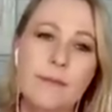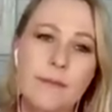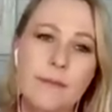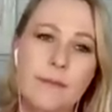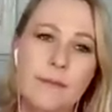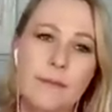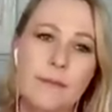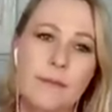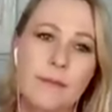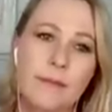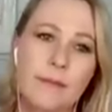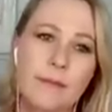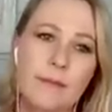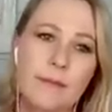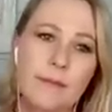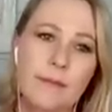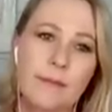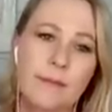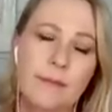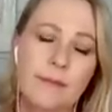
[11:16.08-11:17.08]

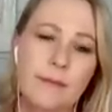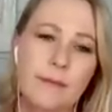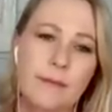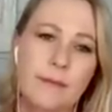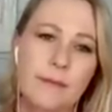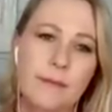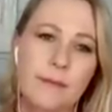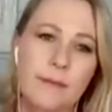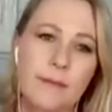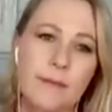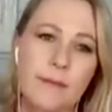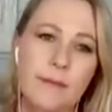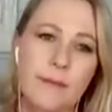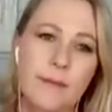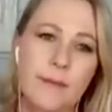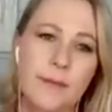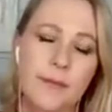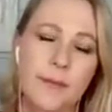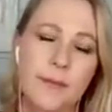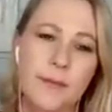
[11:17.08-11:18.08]

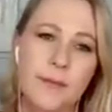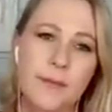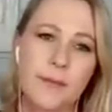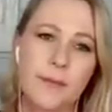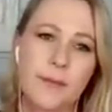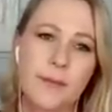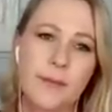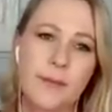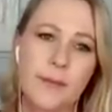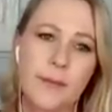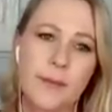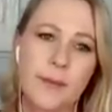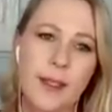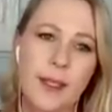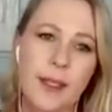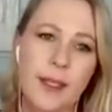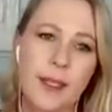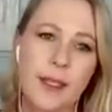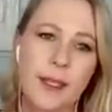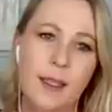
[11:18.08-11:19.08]

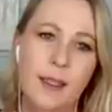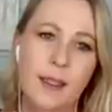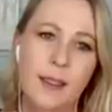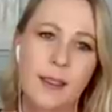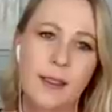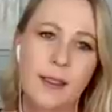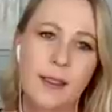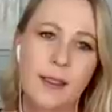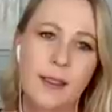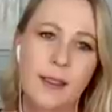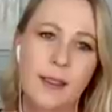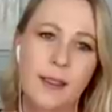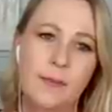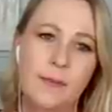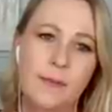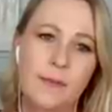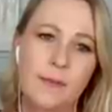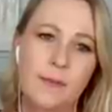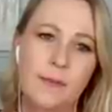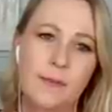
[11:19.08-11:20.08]

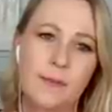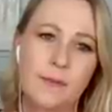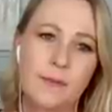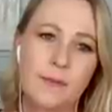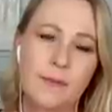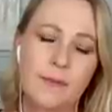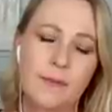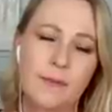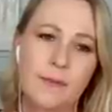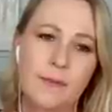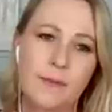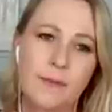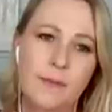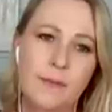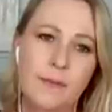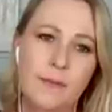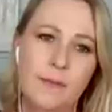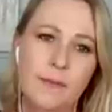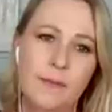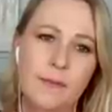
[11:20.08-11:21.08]

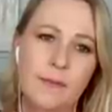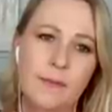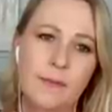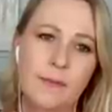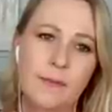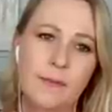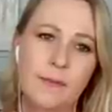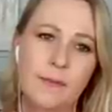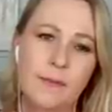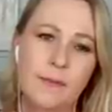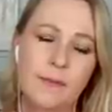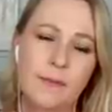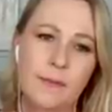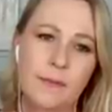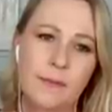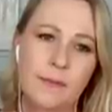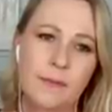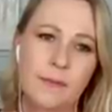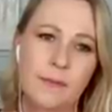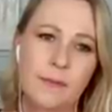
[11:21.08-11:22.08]

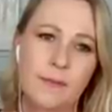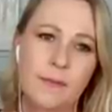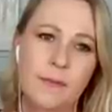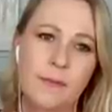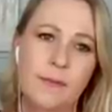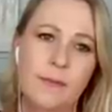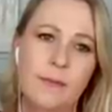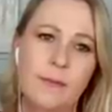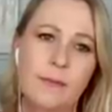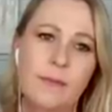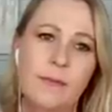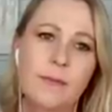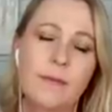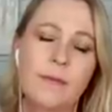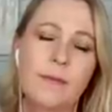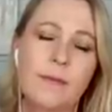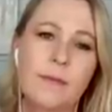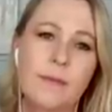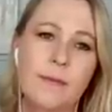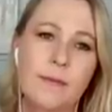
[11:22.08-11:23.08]

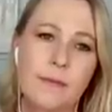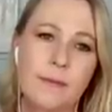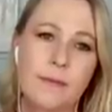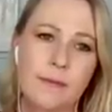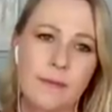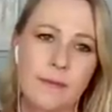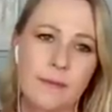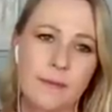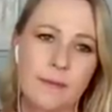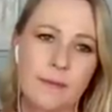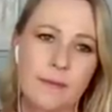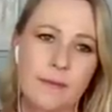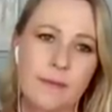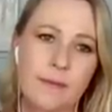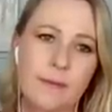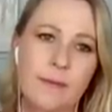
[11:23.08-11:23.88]
No words are spoken by the person on screen.